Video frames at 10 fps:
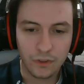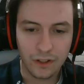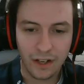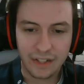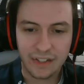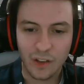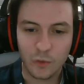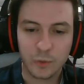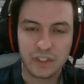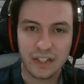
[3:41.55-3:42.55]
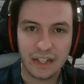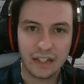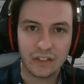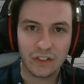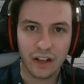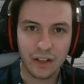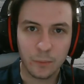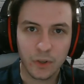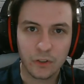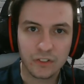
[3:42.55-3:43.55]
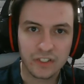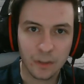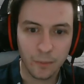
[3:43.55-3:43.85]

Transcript: like 10th prestige and then because some